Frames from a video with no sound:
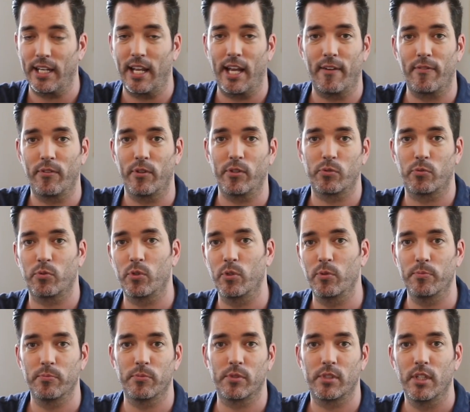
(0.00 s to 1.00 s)
have those
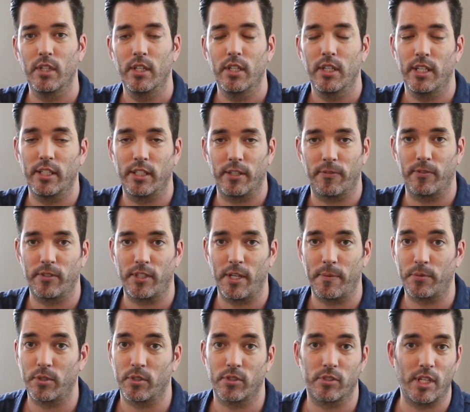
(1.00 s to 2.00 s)
rooms in different
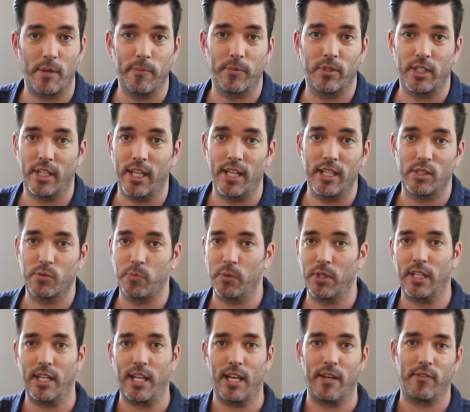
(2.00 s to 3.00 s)
temperatures. Same with the kids. We
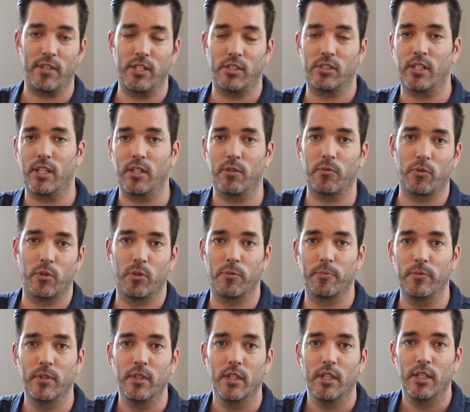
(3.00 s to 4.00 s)
can have each kid room
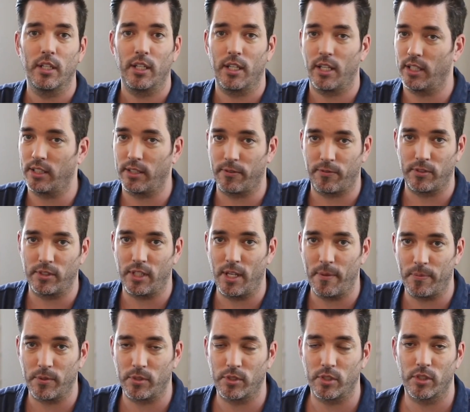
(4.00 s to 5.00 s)
a different
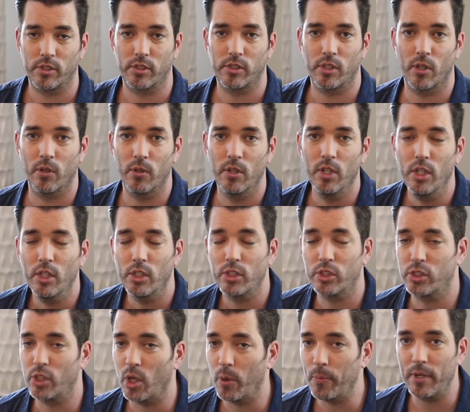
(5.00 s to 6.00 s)
temperature. So
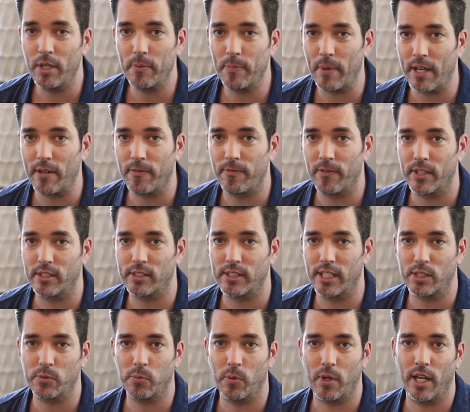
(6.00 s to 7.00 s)
many benefits.
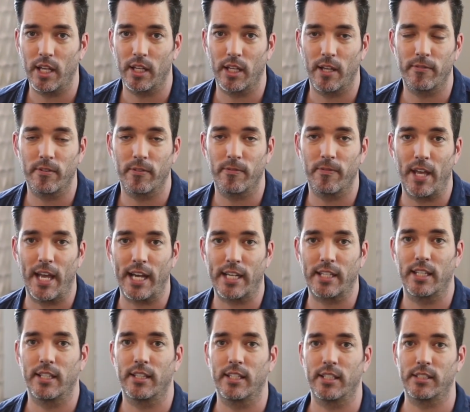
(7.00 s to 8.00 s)
That's why I love the fact
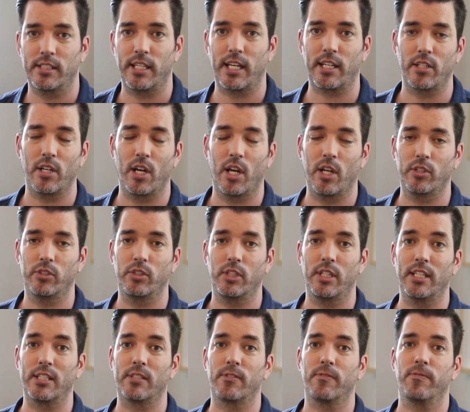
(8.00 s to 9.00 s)
that this technology
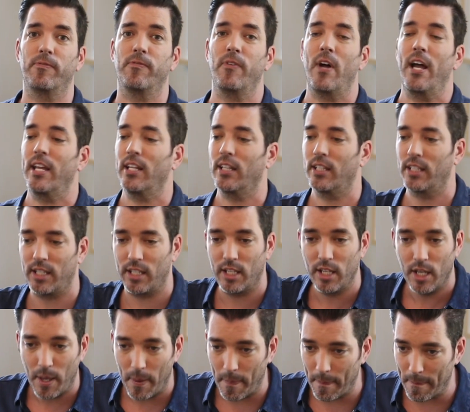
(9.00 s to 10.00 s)
is finally
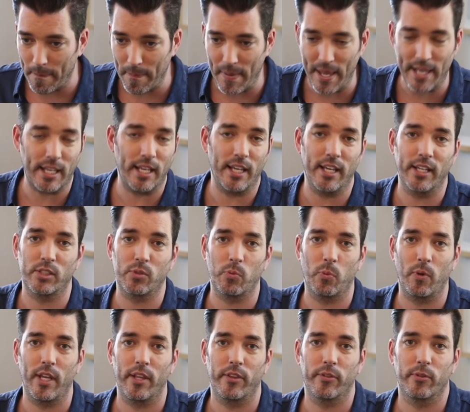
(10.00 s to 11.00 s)
making its
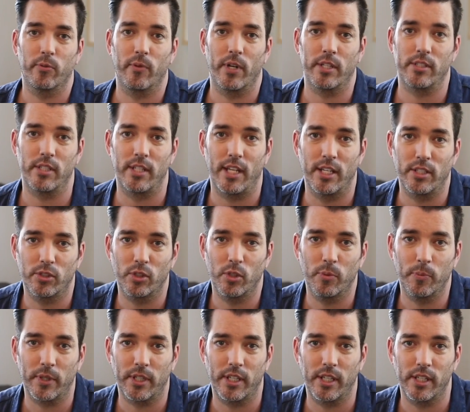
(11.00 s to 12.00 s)
way through residential,
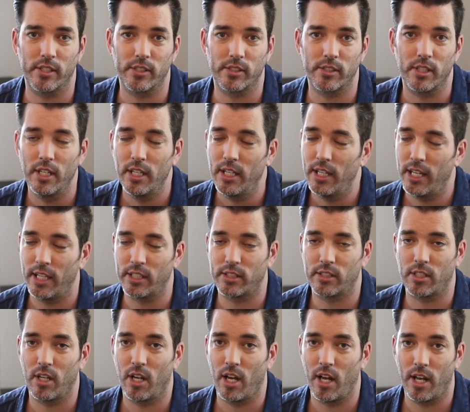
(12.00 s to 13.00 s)
because it's
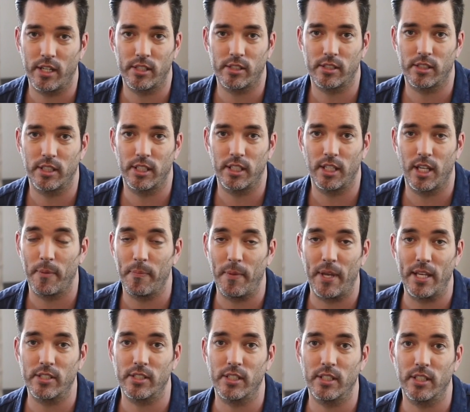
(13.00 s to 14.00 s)
honestly
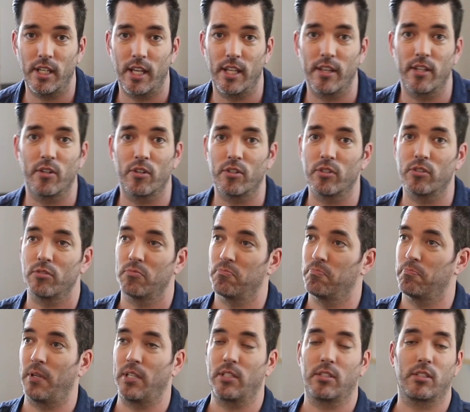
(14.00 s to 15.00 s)
amazing and there's
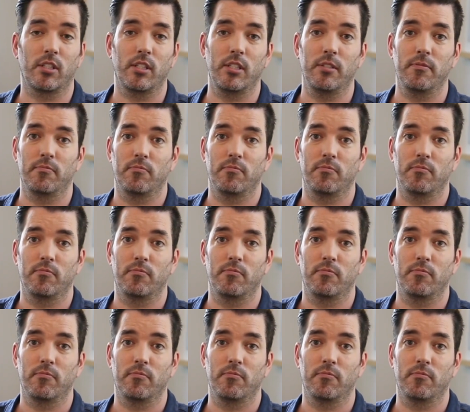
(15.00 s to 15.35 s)
basically